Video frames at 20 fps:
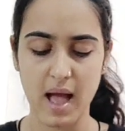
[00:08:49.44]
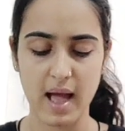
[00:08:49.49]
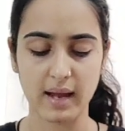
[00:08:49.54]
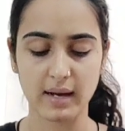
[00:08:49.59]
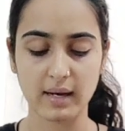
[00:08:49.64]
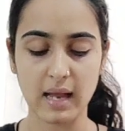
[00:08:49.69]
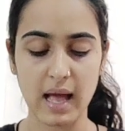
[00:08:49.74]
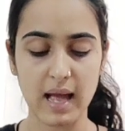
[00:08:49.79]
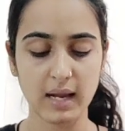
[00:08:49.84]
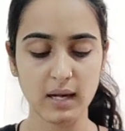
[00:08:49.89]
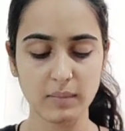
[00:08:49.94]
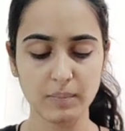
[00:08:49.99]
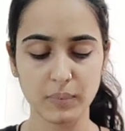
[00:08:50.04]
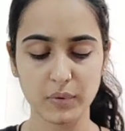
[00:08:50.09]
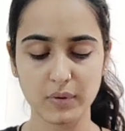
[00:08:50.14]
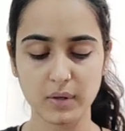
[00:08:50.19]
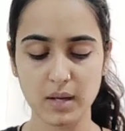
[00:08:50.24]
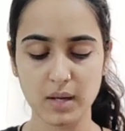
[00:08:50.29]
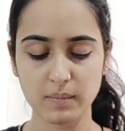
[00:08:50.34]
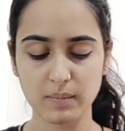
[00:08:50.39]
And I'll
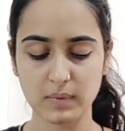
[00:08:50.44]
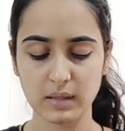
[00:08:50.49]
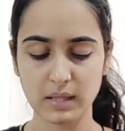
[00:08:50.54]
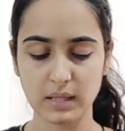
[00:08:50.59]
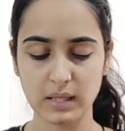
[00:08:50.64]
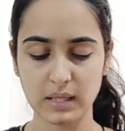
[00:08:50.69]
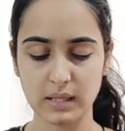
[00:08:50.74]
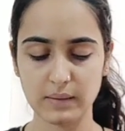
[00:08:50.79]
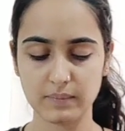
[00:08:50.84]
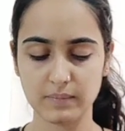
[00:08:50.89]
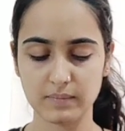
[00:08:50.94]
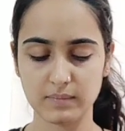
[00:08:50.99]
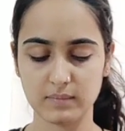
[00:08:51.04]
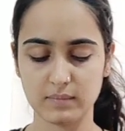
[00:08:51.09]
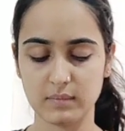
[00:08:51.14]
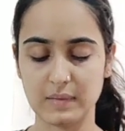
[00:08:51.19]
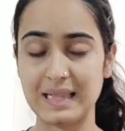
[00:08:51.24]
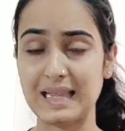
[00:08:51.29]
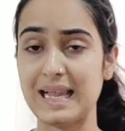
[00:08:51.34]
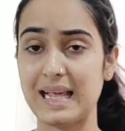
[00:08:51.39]
put up the
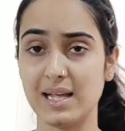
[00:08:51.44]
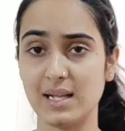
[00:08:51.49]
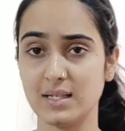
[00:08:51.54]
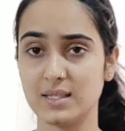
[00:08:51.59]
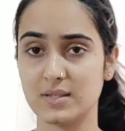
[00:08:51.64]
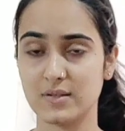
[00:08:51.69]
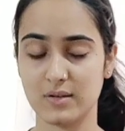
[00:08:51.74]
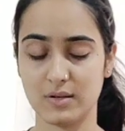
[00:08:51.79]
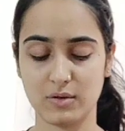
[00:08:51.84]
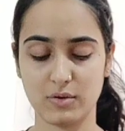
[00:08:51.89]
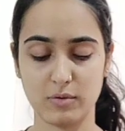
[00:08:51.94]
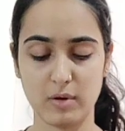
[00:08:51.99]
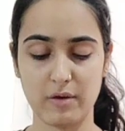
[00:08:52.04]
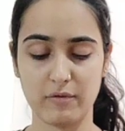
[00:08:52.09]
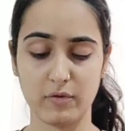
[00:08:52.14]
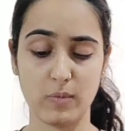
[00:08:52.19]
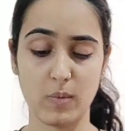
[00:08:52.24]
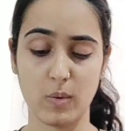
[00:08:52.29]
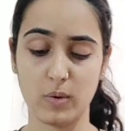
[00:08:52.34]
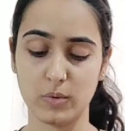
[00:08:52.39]
um, links to
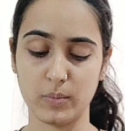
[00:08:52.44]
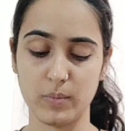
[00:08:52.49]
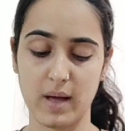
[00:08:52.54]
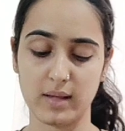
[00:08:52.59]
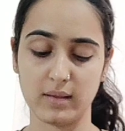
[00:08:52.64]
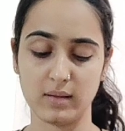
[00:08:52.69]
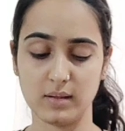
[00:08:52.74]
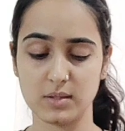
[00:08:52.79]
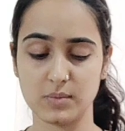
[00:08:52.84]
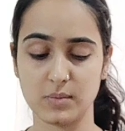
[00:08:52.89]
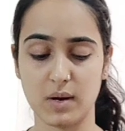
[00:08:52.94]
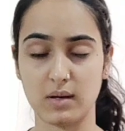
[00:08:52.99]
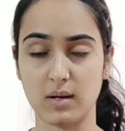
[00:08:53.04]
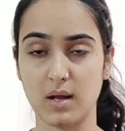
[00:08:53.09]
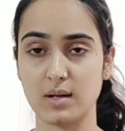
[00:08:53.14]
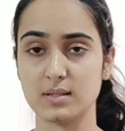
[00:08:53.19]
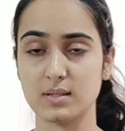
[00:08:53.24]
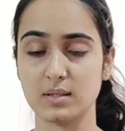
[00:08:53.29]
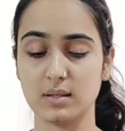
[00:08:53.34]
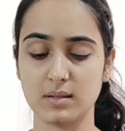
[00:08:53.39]
if you want to buy these
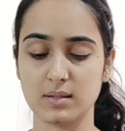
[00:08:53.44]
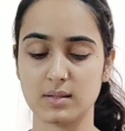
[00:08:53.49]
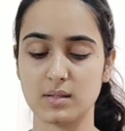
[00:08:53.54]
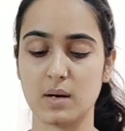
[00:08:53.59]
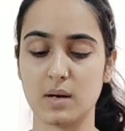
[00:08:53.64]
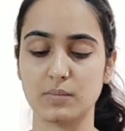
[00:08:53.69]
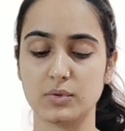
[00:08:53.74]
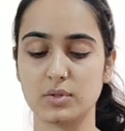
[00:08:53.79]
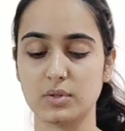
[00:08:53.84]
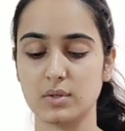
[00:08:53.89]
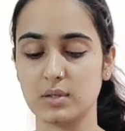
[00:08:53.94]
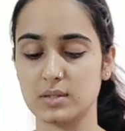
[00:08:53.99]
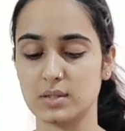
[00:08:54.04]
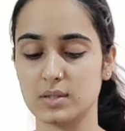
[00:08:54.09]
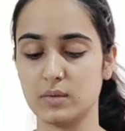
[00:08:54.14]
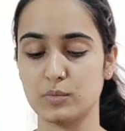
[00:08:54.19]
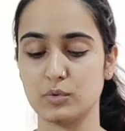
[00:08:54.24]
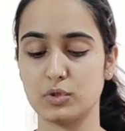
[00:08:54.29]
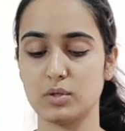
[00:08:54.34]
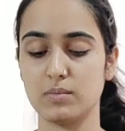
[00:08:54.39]
products in the description
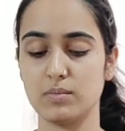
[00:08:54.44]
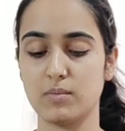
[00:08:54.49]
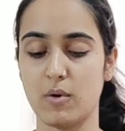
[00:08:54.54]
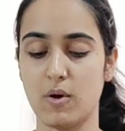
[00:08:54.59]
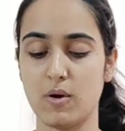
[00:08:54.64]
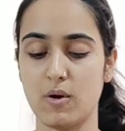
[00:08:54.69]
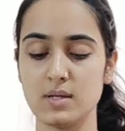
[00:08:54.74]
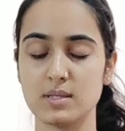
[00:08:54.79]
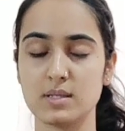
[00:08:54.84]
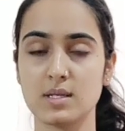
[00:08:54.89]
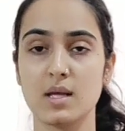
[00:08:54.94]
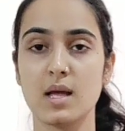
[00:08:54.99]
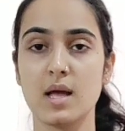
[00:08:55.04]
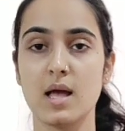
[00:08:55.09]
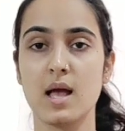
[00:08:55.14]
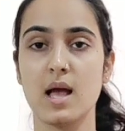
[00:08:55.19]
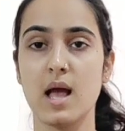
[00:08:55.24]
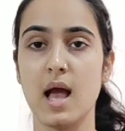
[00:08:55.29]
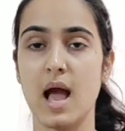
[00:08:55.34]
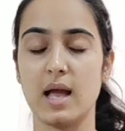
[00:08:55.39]
description box.
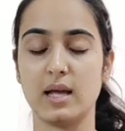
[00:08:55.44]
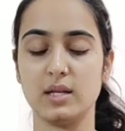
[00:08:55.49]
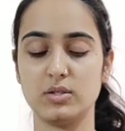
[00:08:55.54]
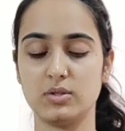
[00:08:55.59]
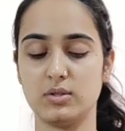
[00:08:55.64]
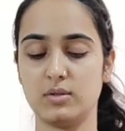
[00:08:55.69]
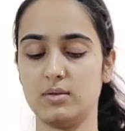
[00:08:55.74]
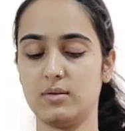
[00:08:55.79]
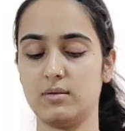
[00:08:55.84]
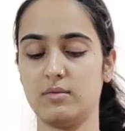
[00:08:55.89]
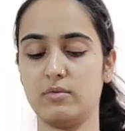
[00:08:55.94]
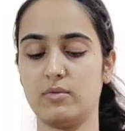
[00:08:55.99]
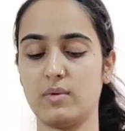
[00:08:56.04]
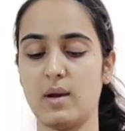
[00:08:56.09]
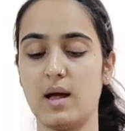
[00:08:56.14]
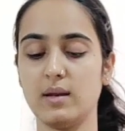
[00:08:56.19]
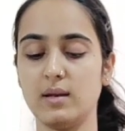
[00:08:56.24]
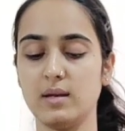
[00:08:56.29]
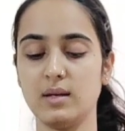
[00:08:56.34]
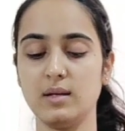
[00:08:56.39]
I
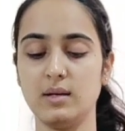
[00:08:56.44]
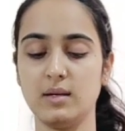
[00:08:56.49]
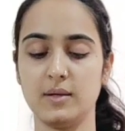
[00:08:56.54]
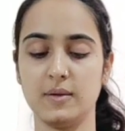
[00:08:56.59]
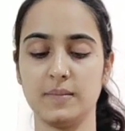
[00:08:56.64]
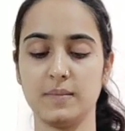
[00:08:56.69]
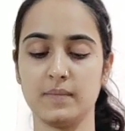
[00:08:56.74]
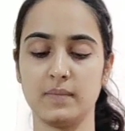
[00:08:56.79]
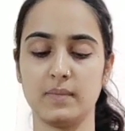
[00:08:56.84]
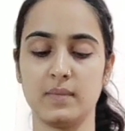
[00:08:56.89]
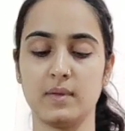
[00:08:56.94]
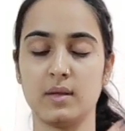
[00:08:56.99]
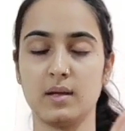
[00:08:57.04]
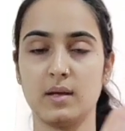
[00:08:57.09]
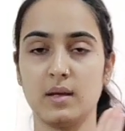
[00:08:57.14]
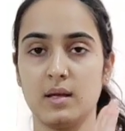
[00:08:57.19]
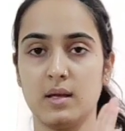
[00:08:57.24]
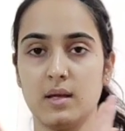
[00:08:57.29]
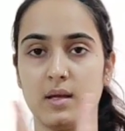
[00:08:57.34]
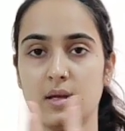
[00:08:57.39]
run it
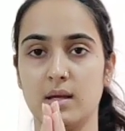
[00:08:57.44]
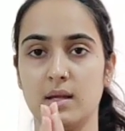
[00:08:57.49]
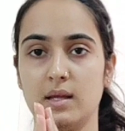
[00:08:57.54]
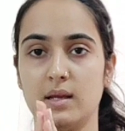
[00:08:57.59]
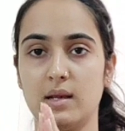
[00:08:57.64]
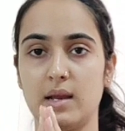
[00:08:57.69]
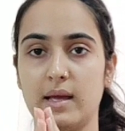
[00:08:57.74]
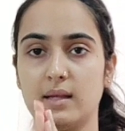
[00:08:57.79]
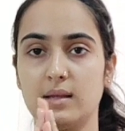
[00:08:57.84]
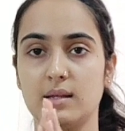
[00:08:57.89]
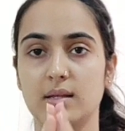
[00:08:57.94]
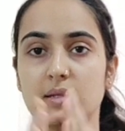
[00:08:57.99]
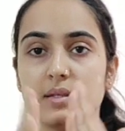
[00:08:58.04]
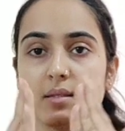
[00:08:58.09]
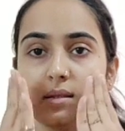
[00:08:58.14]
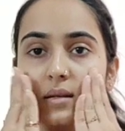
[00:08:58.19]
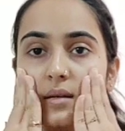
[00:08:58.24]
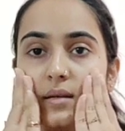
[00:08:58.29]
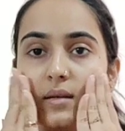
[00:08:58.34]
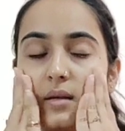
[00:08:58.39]
like
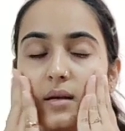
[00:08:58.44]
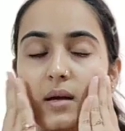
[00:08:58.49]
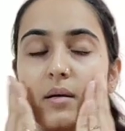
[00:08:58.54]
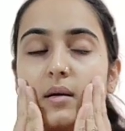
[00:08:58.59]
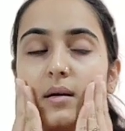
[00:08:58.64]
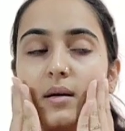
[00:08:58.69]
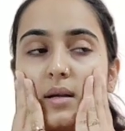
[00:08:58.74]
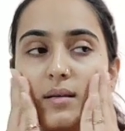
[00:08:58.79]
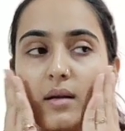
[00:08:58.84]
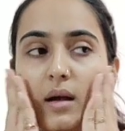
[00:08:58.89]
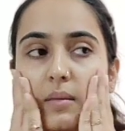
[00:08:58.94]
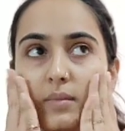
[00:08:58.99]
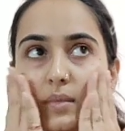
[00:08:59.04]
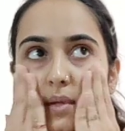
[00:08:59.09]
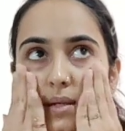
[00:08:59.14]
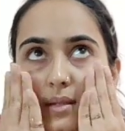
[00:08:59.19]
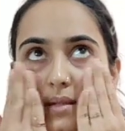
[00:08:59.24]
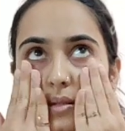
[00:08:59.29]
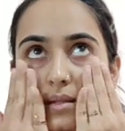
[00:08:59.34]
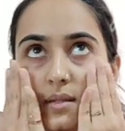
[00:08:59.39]
this, uh, rub
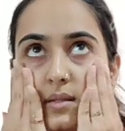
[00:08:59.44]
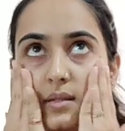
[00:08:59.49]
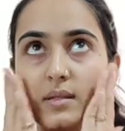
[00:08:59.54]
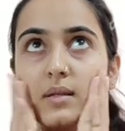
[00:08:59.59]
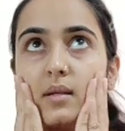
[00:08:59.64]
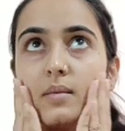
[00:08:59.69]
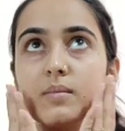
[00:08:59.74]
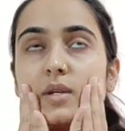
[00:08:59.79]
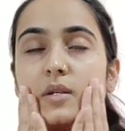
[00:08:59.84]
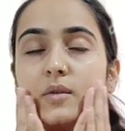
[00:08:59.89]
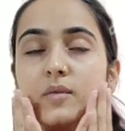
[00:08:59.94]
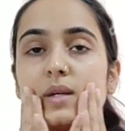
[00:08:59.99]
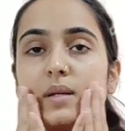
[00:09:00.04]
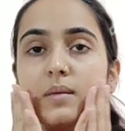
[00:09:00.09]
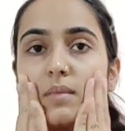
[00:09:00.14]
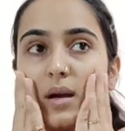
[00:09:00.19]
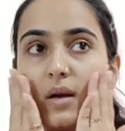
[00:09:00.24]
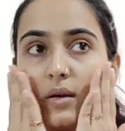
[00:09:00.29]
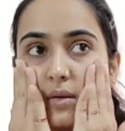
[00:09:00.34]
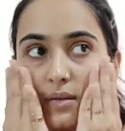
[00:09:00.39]
this
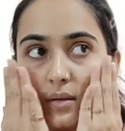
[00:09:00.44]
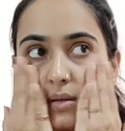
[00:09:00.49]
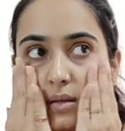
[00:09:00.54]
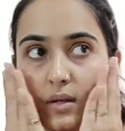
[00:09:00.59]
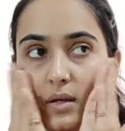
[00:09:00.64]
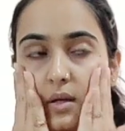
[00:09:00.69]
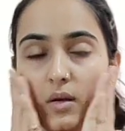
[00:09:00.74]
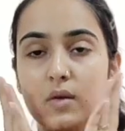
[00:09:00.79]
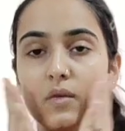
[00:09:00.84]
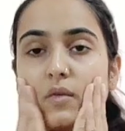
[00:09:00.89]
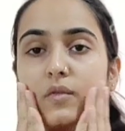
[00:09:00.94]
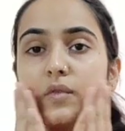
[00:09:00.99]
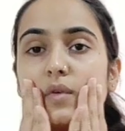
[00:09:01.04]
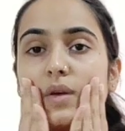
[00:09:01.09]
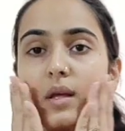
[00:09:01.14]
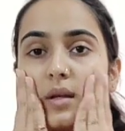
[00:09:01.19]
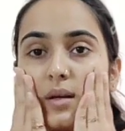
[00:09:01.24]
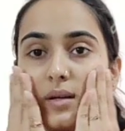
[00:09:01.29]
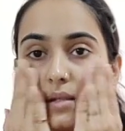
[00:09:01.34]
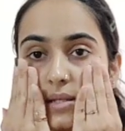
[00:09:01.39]
between my
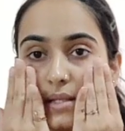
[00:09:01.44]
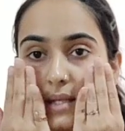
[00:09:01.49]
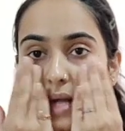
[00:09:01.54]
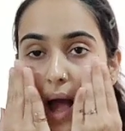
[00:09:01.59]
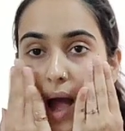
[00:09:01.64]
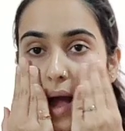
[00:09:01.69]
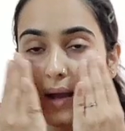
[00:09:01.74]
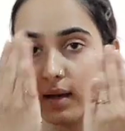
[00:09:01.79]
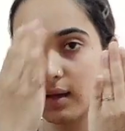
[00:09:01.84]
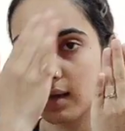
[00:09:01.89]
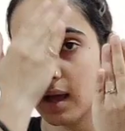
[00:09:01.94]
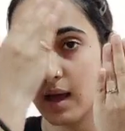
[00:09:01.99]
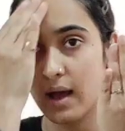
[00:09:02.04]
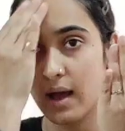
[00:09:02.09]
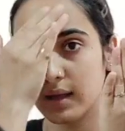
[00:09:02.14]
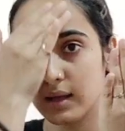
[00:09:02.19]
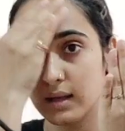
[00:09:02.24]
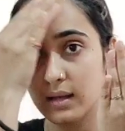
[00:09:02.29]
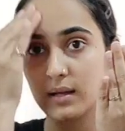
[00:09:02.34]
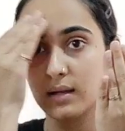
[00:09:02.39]
fingers, and
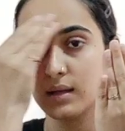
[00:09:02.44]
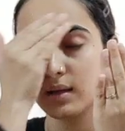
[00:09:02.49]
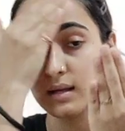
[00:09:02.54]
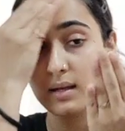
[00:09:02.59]
I